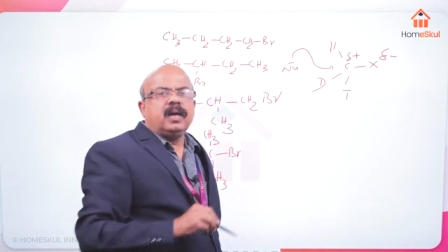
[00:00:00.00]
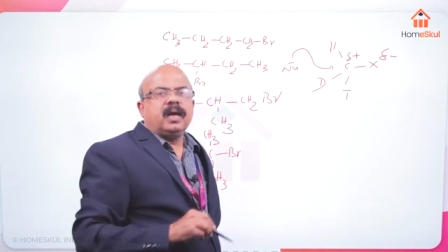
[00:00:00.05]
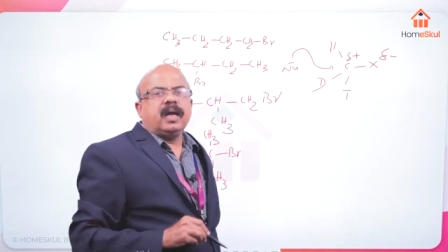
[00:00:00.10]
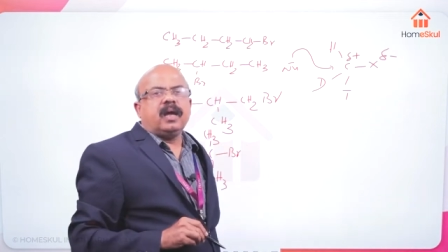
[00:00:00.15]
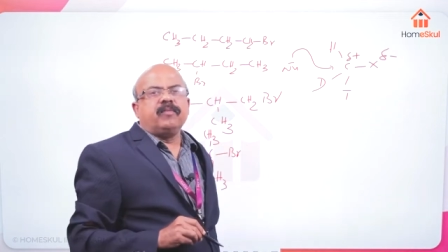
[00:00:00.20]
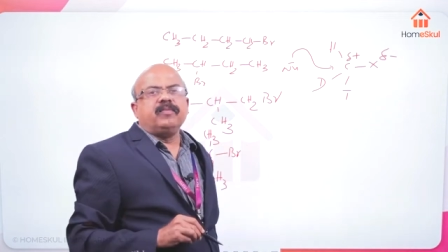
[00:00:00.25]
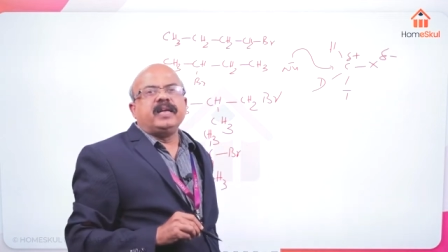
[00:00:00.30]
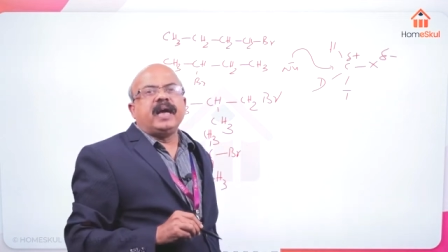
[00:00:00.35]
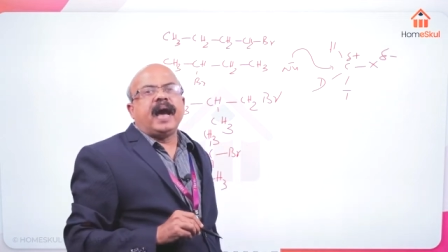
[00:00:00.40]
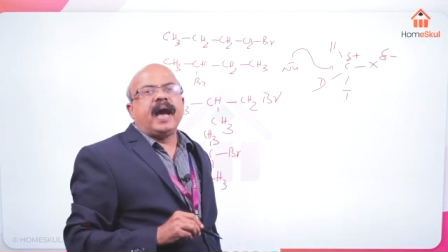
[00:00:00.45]

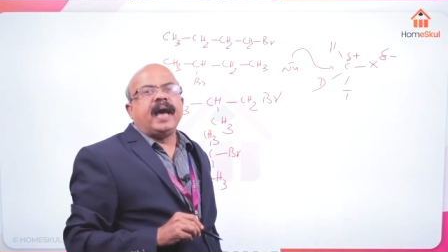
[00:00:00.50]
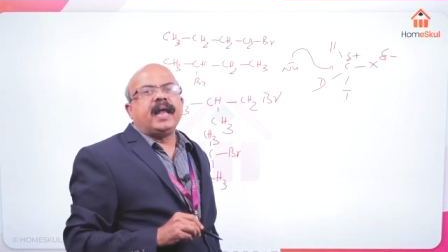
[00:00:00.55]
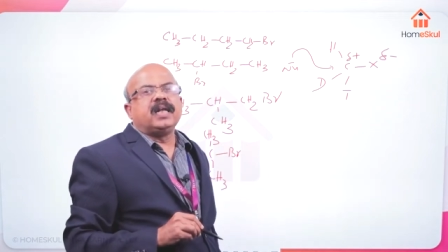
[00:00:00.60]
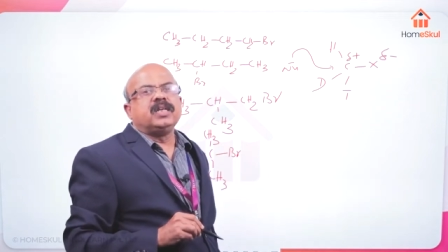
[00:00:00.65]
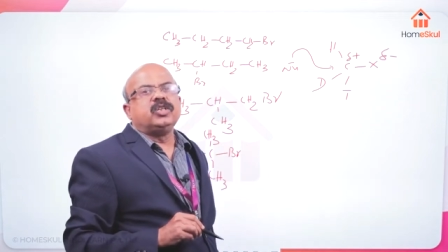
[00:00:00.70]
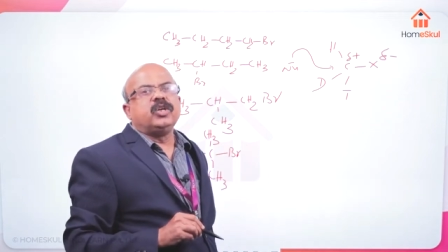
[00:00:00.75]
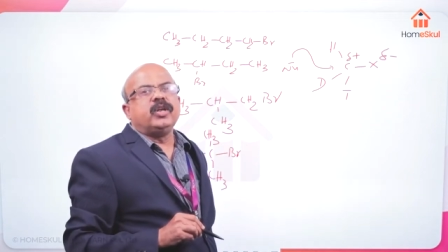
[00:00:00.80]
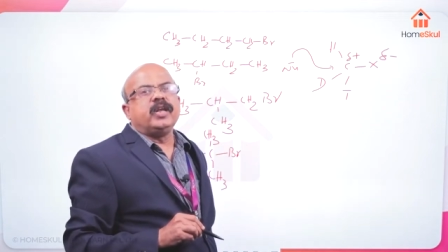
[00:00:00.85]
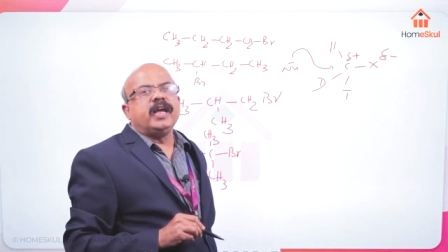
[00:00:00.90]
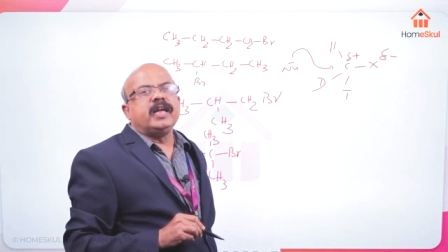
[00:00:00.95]
if the
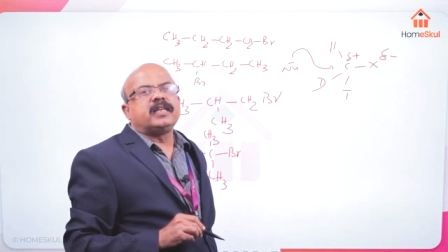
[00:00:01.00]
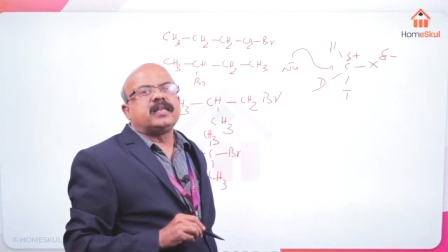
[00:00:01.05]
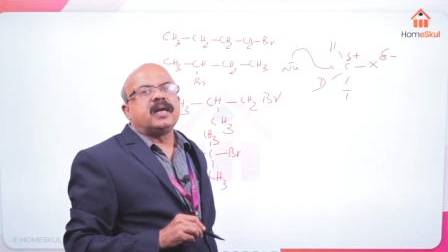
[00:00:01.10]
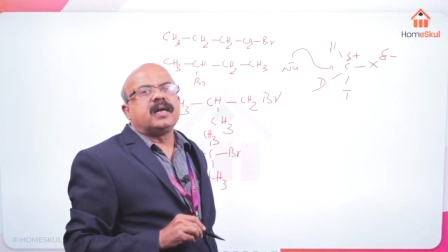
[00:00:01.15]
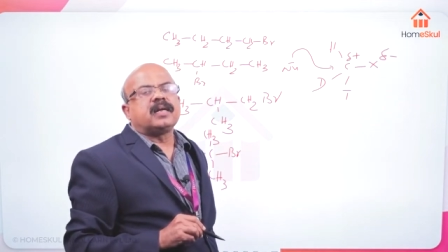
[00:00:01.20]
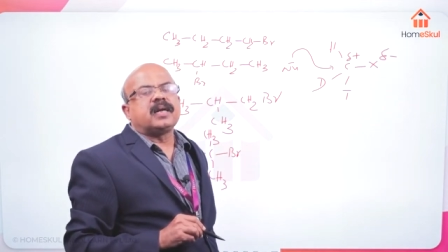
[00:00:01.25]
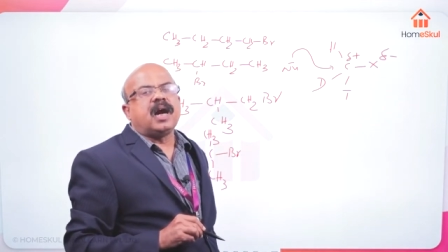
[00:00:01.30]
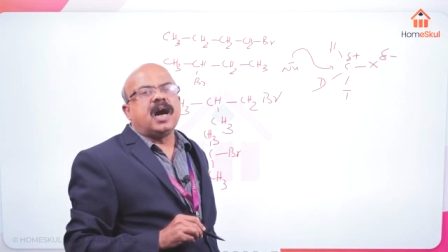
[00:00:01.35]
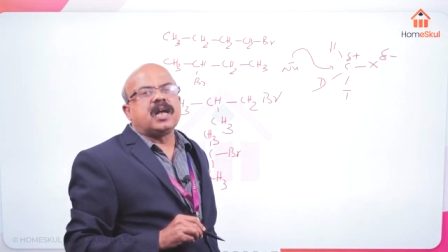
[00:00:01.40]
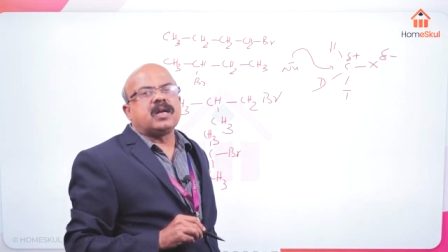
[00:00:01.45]

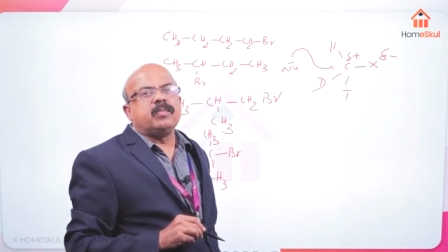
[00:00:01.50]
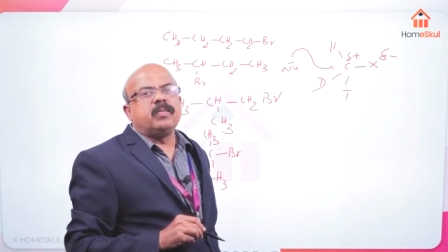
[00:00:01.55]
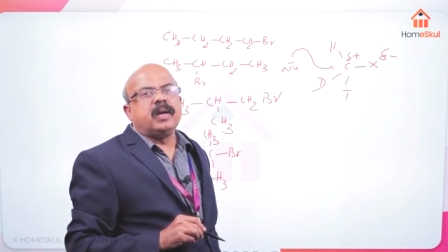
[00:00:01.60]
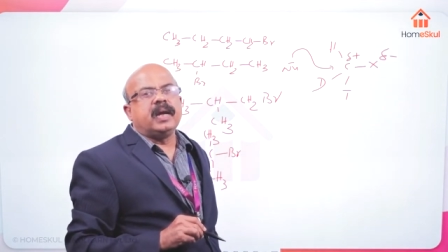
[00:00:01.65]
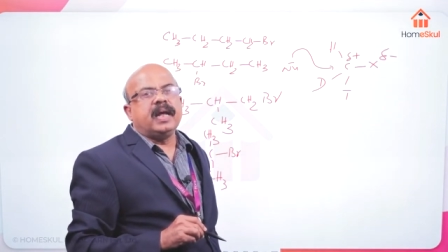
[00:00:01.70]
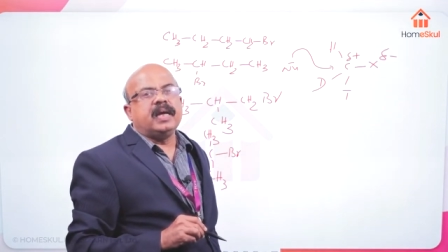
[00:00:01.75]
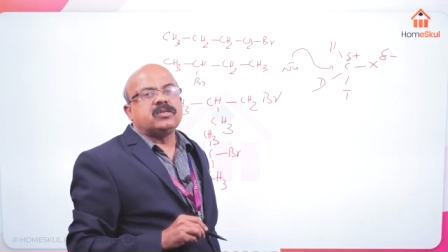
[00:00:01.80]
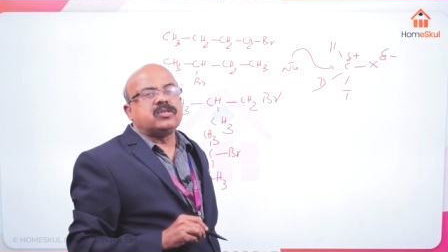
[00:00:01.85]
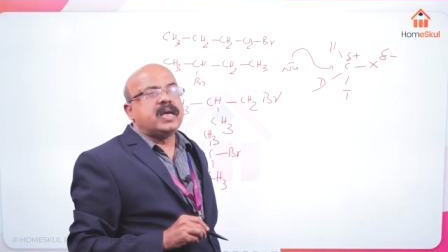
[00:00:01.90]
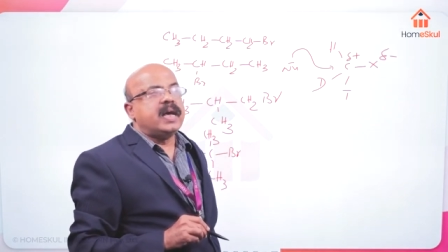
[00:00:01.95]
halogenated carbon
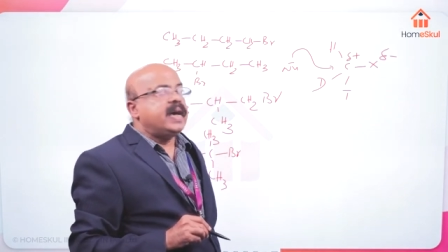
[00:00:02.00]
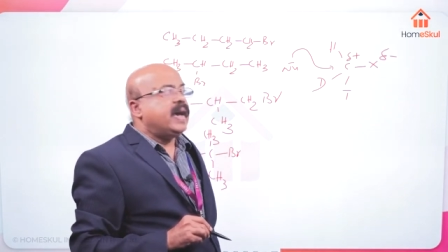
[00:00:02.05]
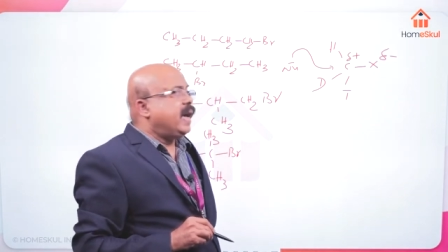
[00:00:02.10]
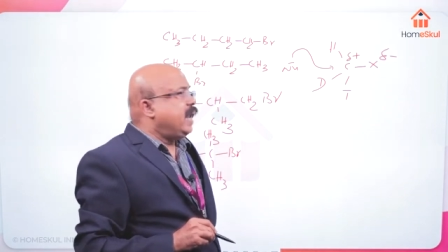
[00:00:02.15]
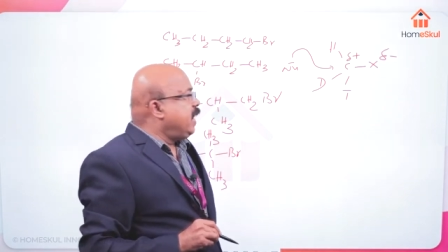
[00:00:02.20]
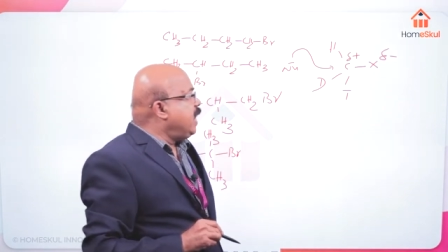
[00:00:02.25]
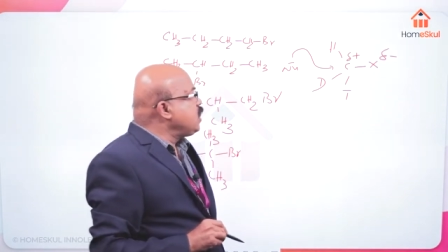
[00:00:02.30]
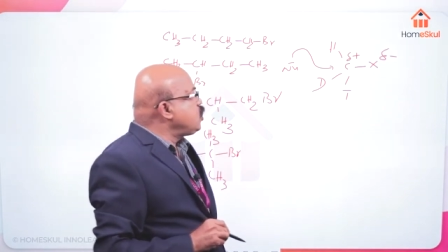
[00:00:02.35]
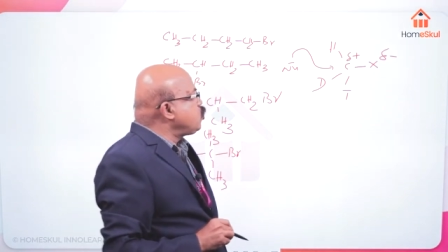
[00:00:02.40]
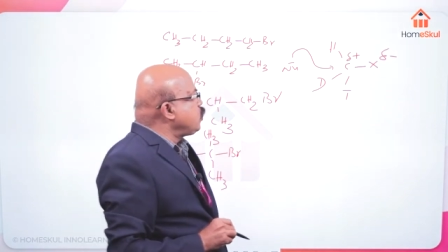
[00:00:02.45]
is
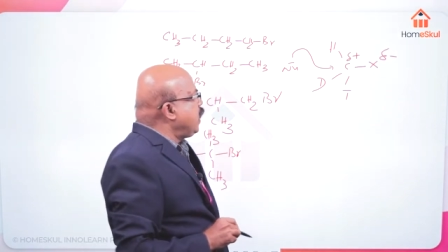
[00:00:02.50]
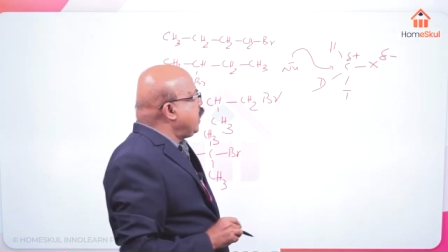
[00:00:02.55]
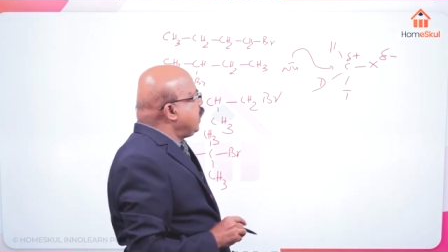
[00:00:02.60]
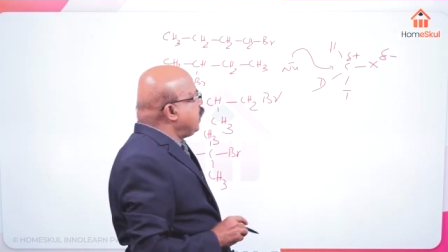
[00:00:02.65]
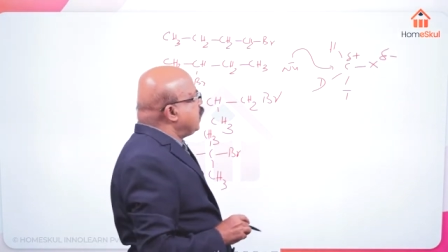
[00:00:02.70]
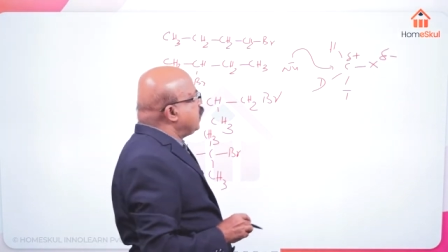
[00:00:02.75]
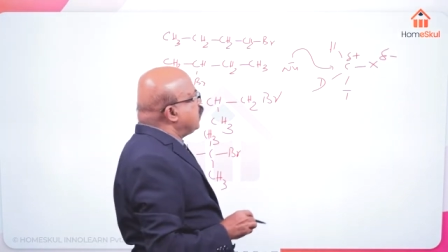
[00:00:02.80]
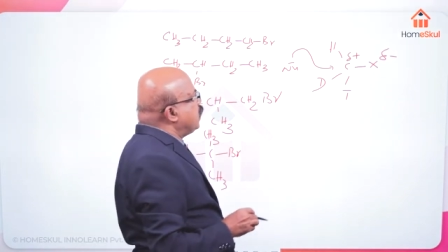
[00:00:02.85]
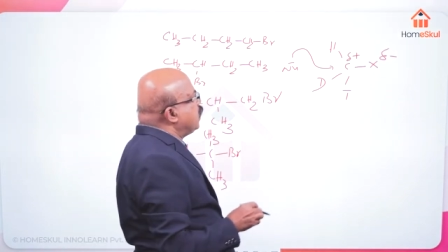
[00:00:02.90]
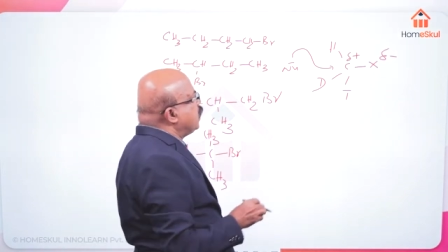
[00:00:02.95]
less
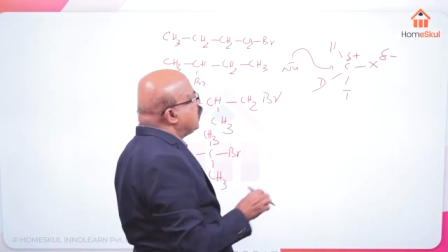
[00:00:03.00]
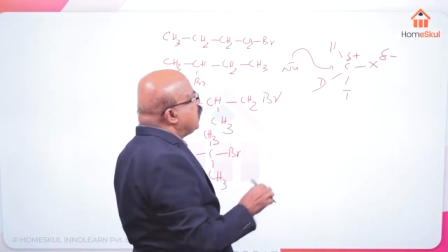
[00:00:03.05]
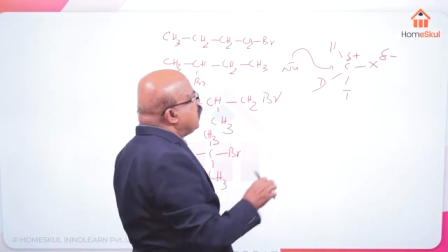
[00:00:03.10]
hindered.